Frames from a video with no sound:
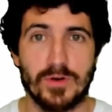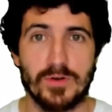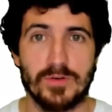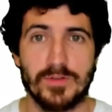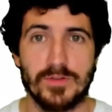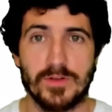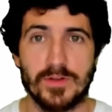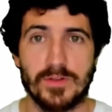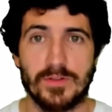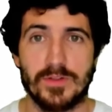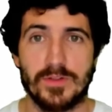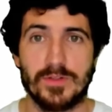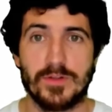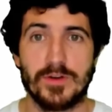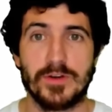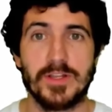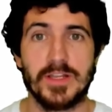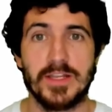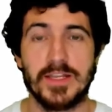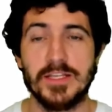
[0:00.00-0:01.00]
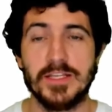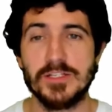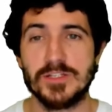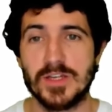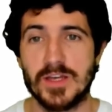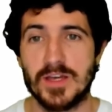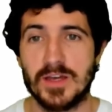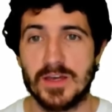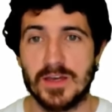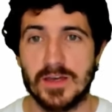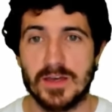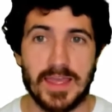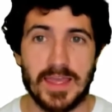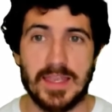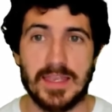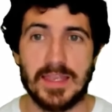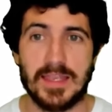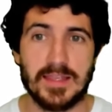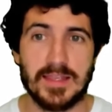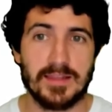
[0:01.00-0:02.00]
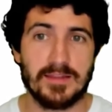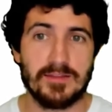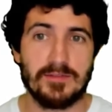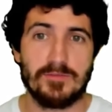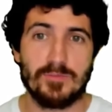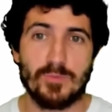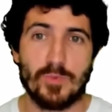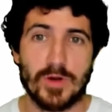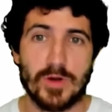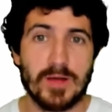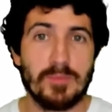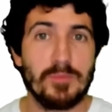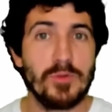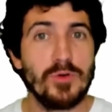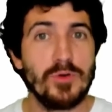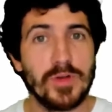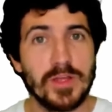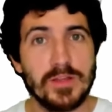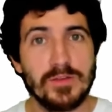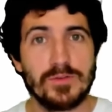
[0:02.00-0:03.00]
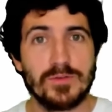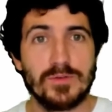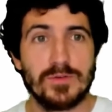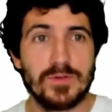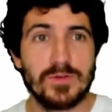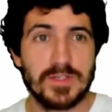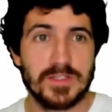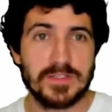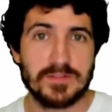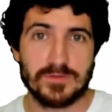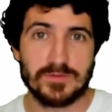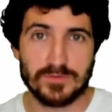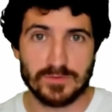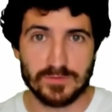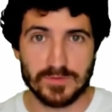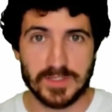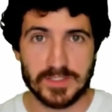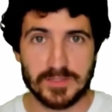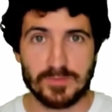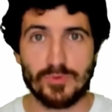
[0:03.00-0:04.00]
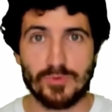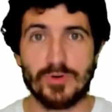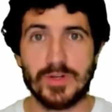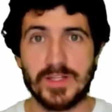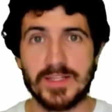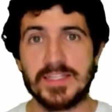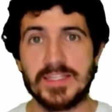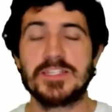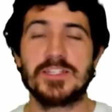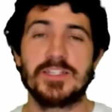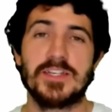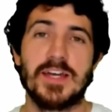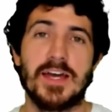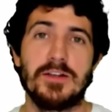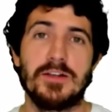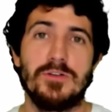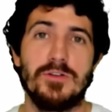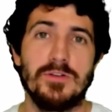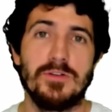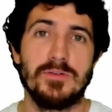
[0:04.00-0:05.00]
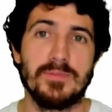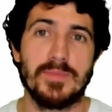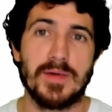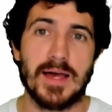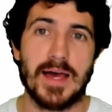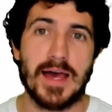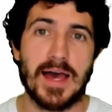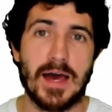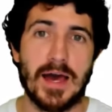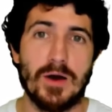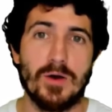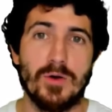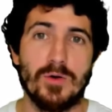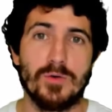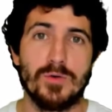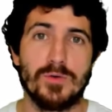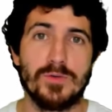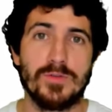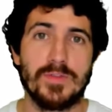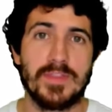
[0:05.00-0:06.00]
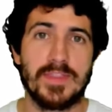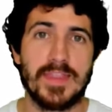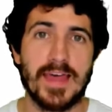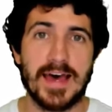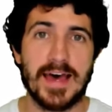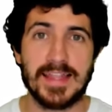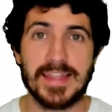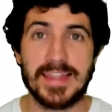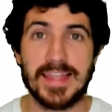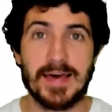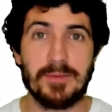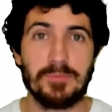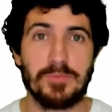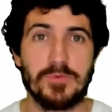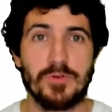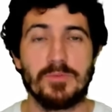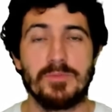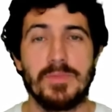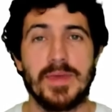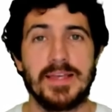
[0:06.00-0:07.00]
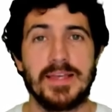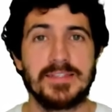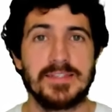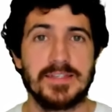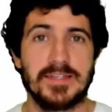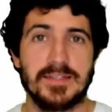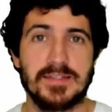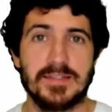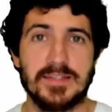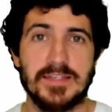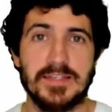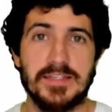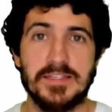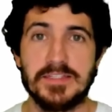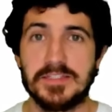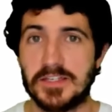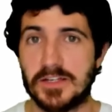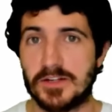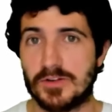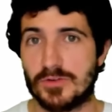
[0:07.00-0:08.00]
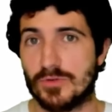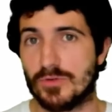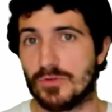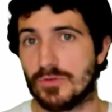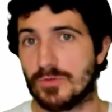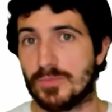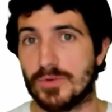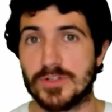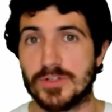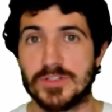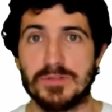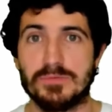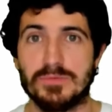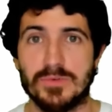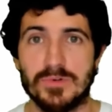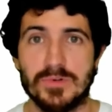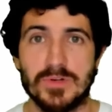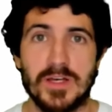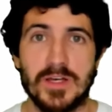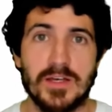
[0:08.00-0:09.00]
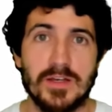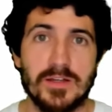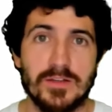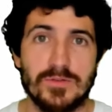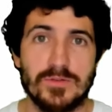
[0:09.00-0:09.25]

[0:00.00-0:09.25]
Pro, the, the 13 inch, and what I'm looking to do is to explore in this channel how that laptop makes it easier or possible